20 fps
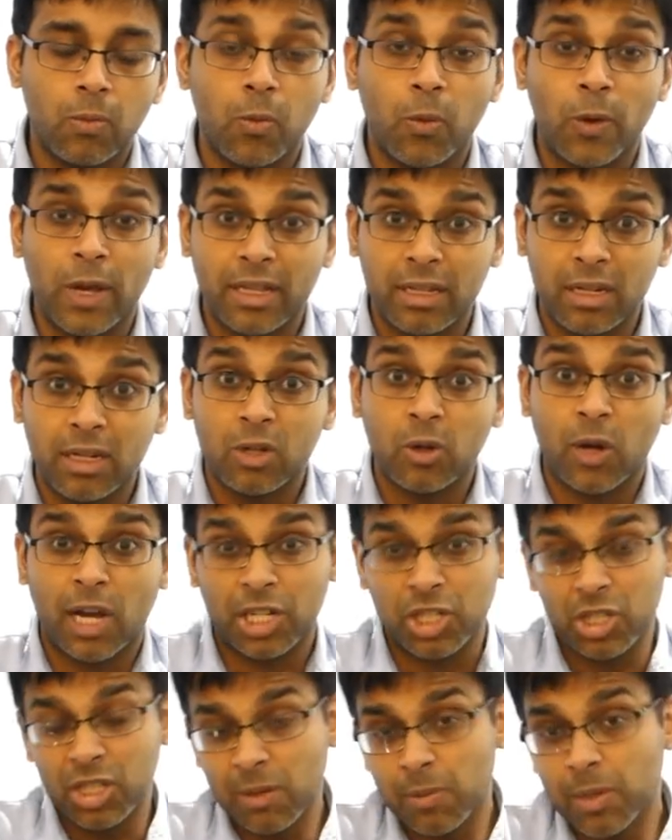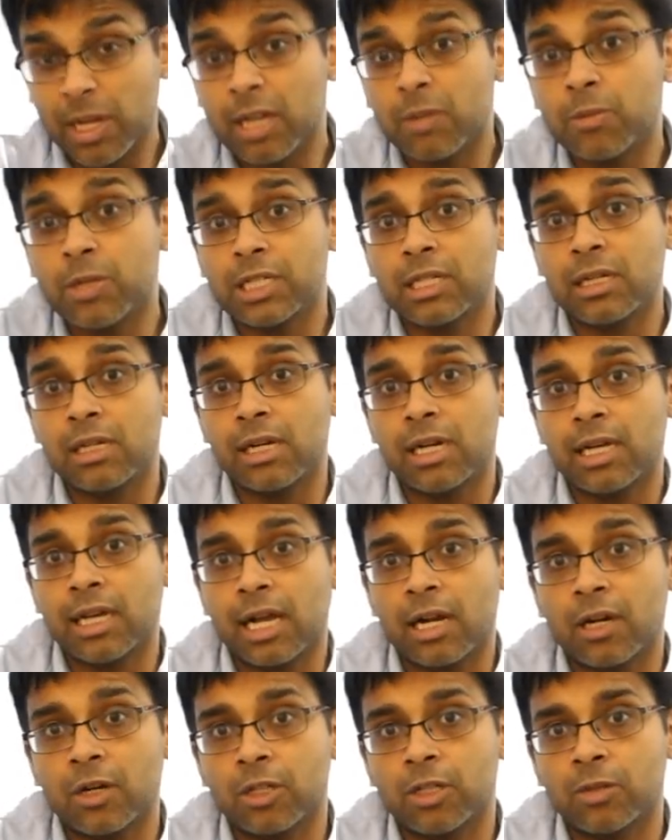whether to actually apply a machine learning
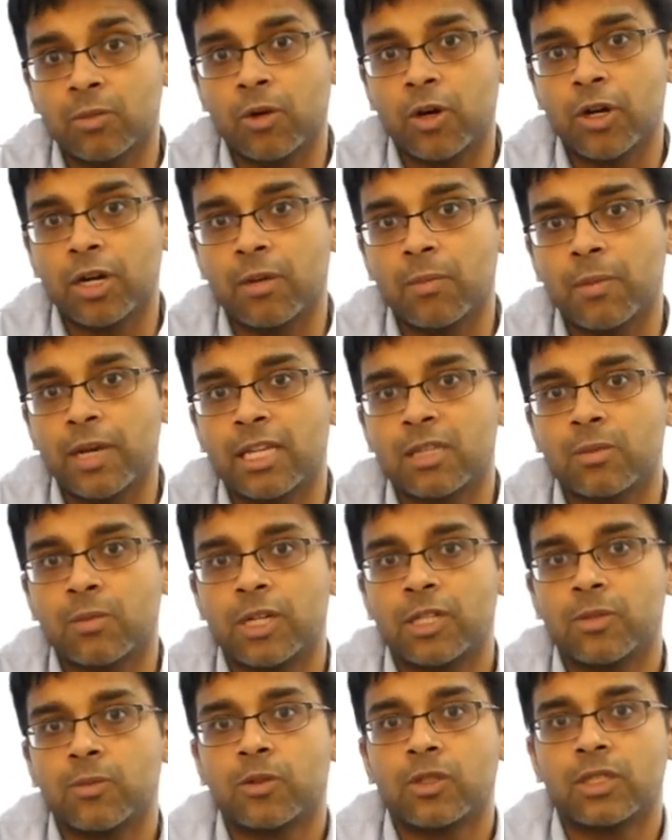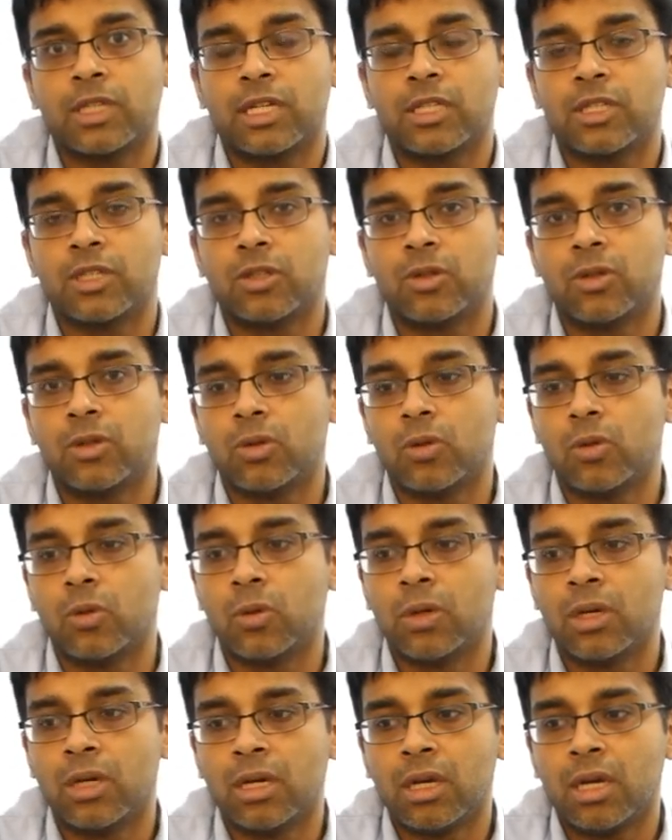algorithm or it makes much more sense to do